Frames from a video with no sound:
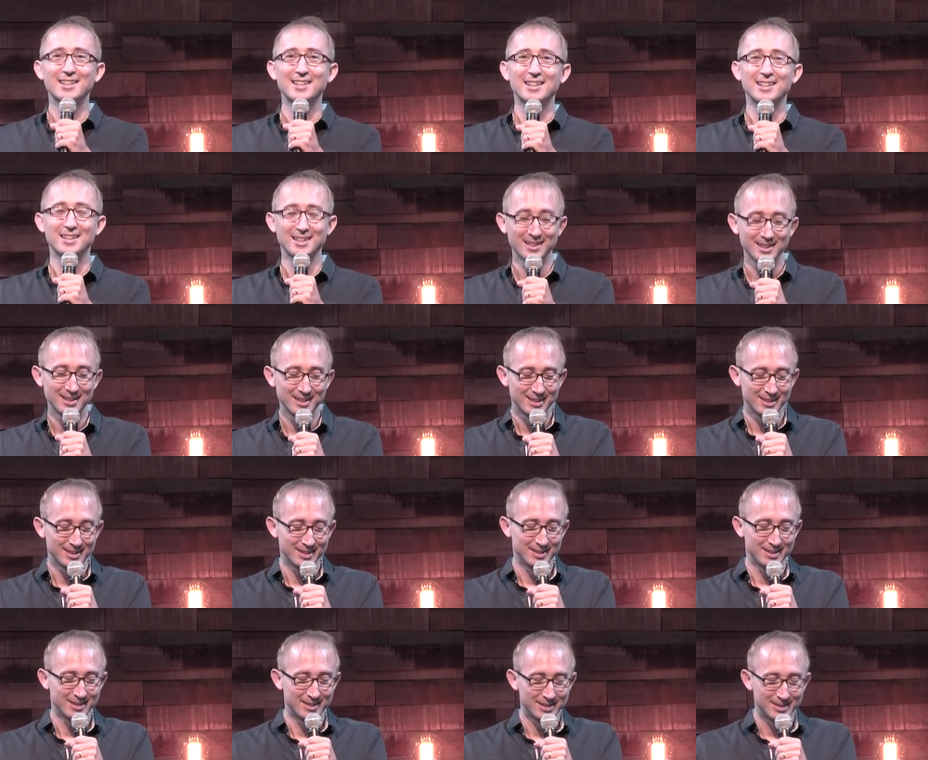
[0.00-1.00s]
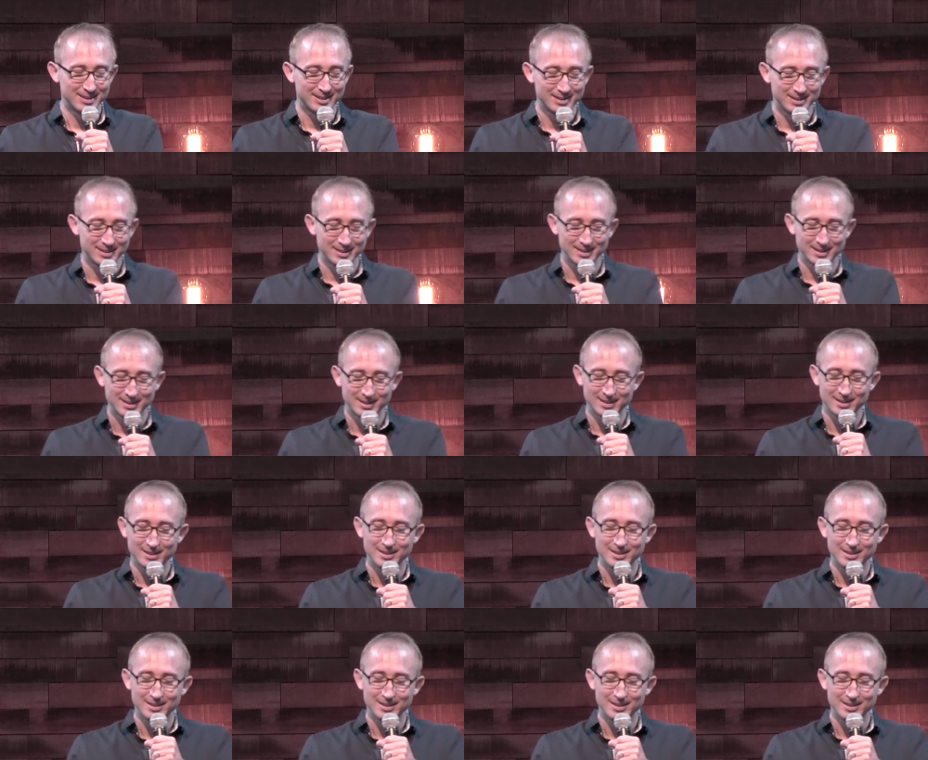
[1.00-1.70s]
No one is speaking in this clip.